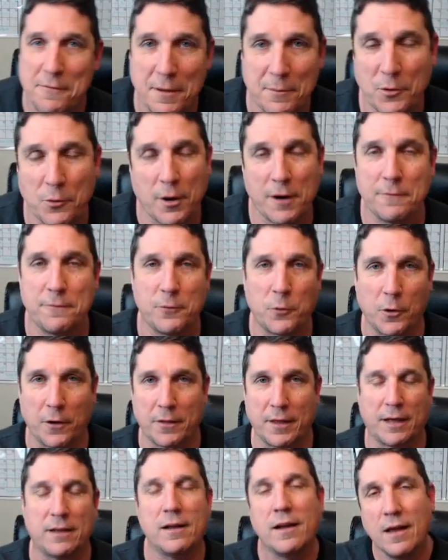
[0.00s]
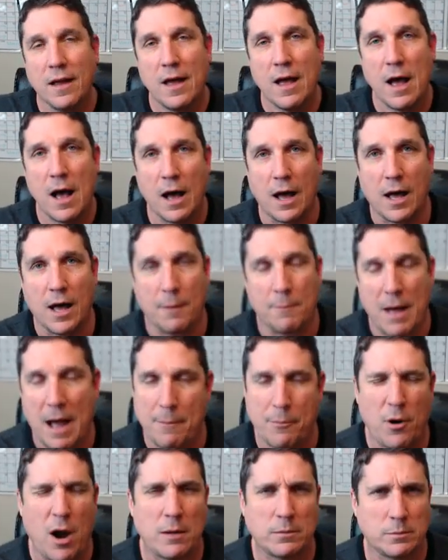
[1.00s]
February 4th. I'll
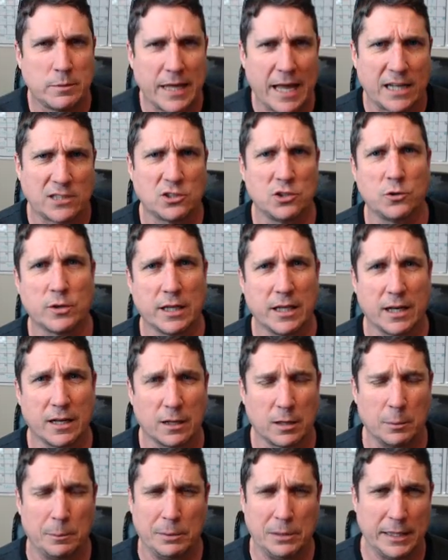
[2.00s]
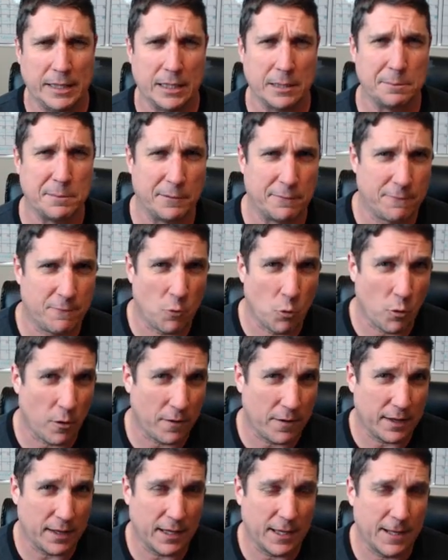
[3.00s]
probably actually get it completed before
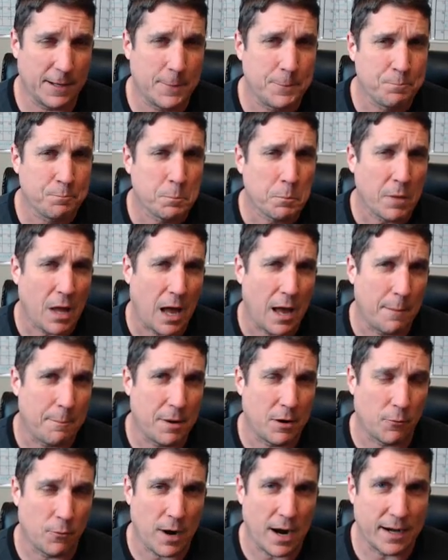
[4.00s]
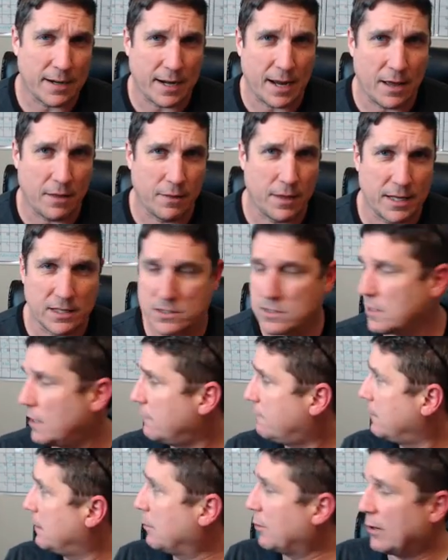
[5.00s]
then, but right now that's
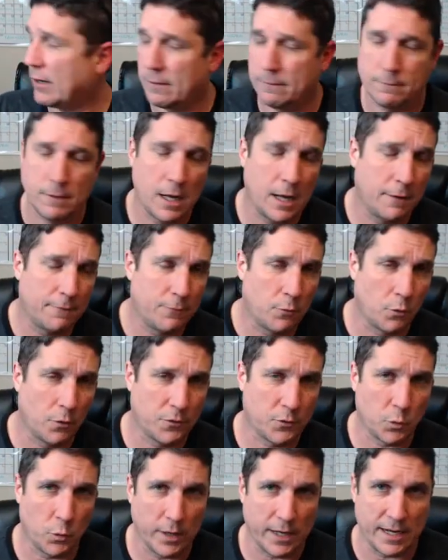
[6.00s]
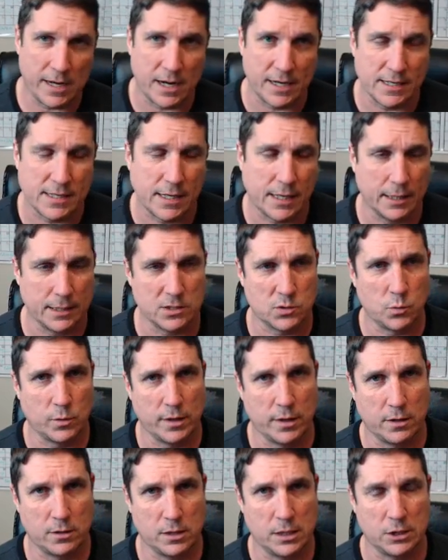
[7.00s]
February 4th, 2019 is
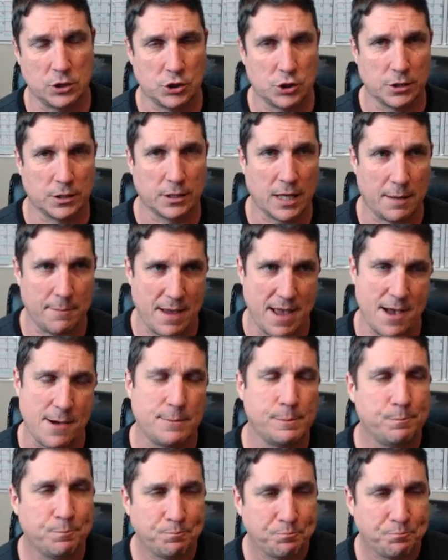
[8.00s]
when it should come out.